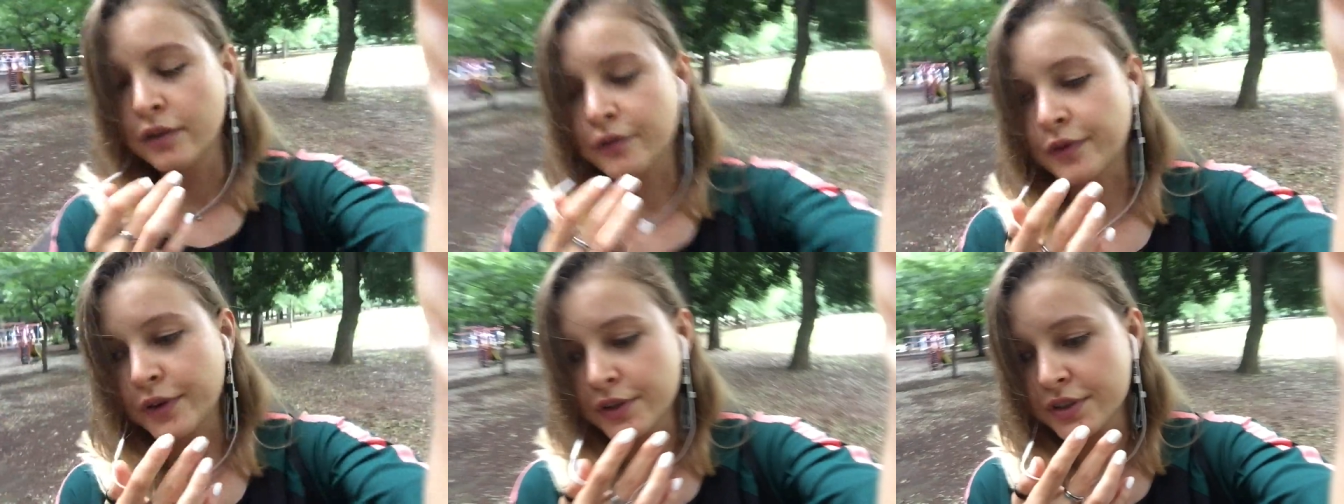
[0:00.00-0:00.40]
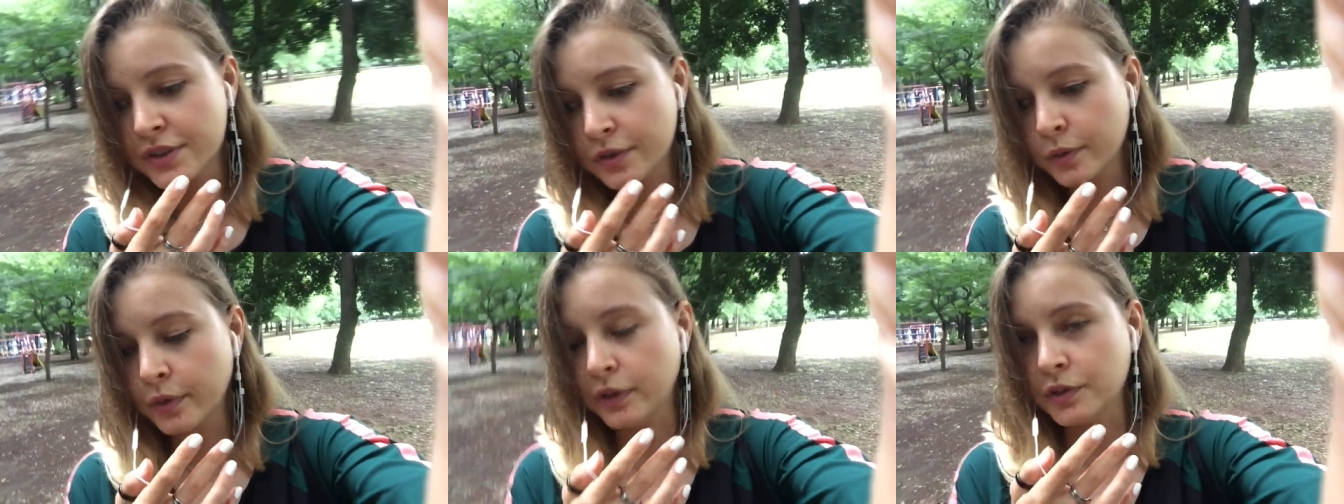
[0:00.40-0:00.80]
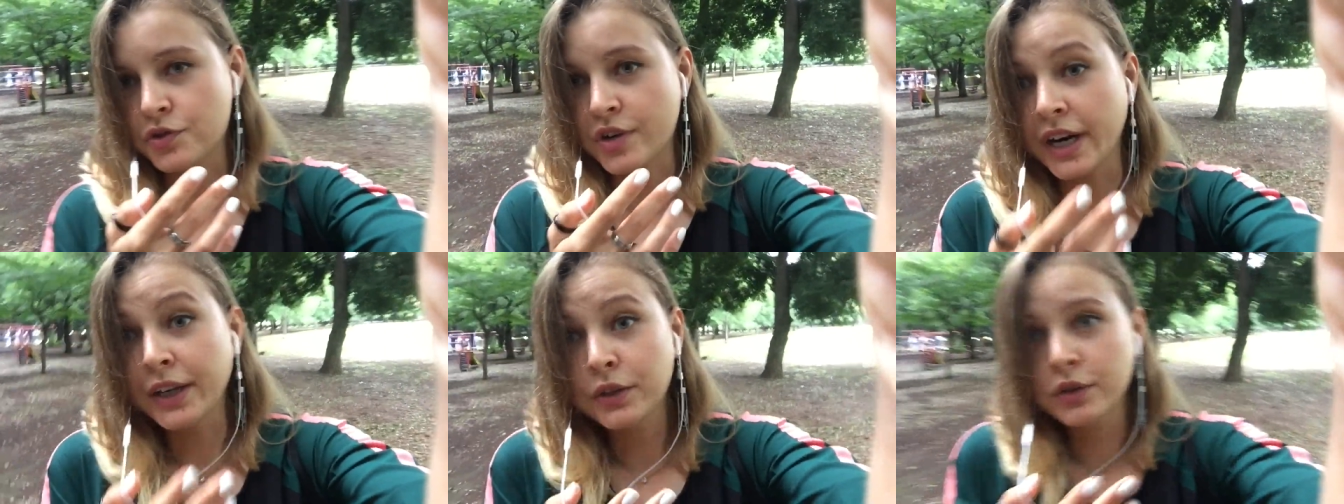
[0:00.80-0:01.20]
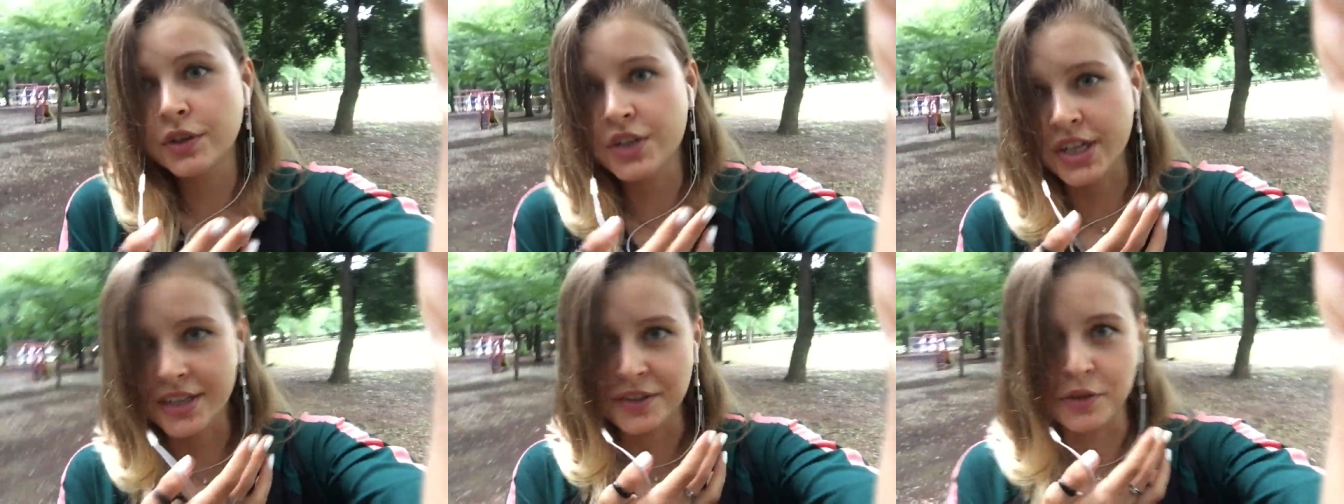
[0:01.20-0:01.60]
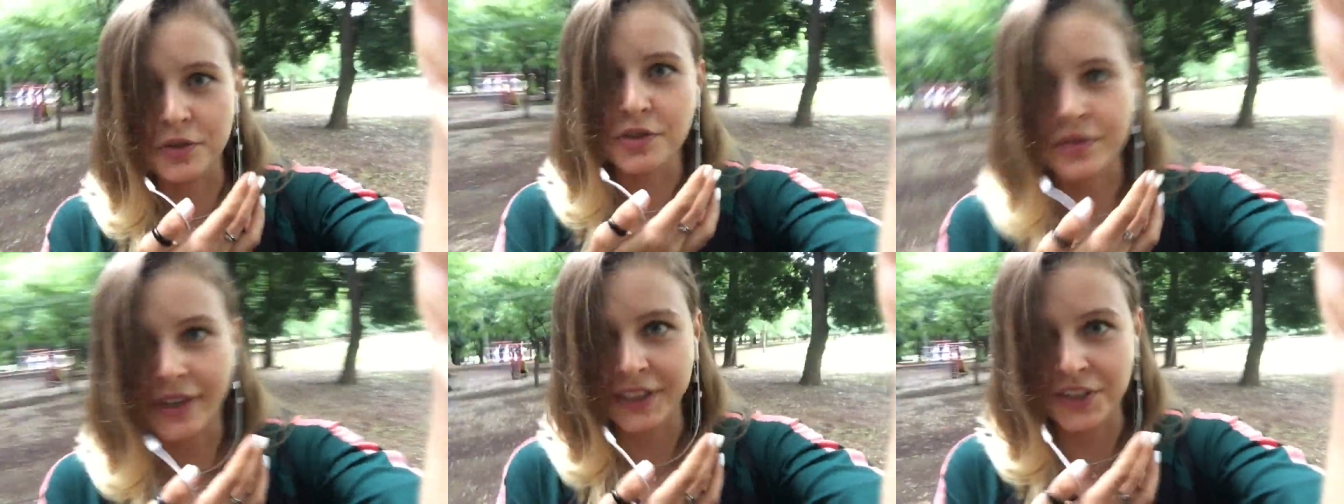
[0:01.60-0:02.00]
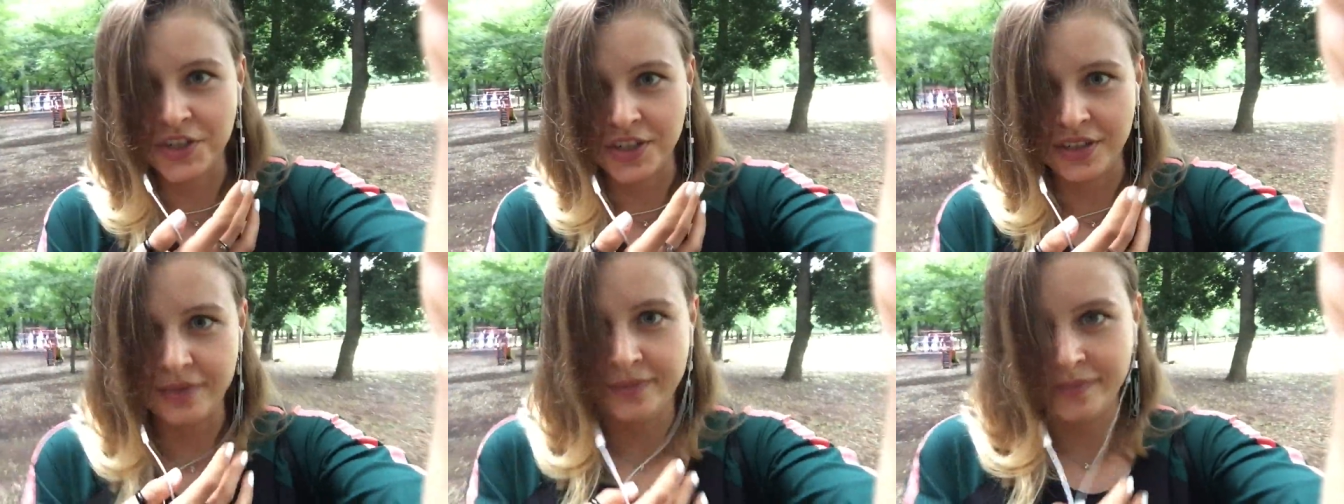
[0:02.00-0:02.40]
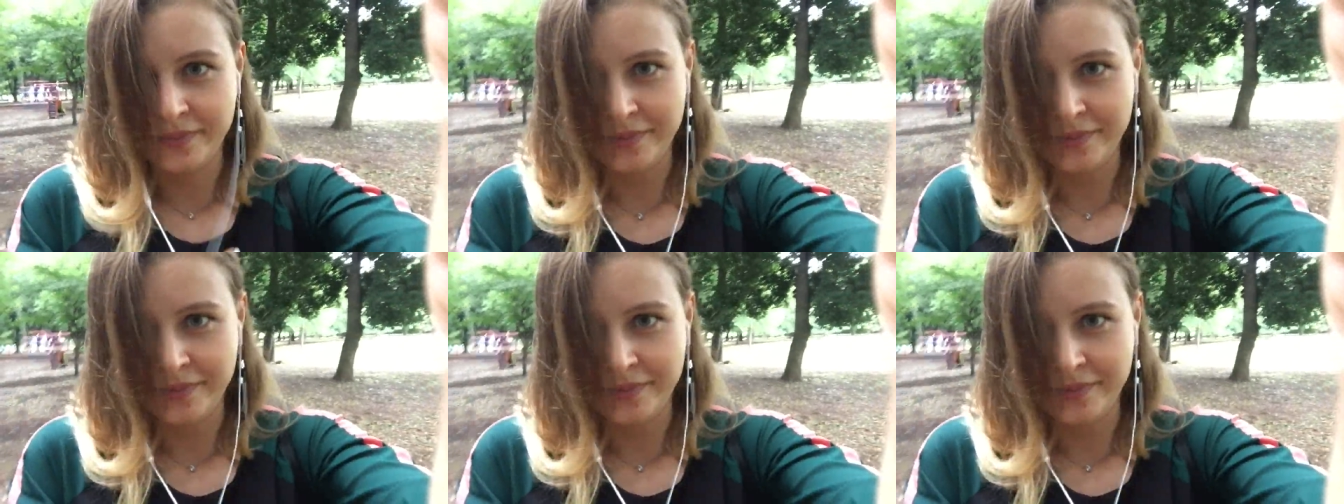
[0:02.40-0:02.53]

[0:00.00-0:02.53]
first of all try to adjust your strategy.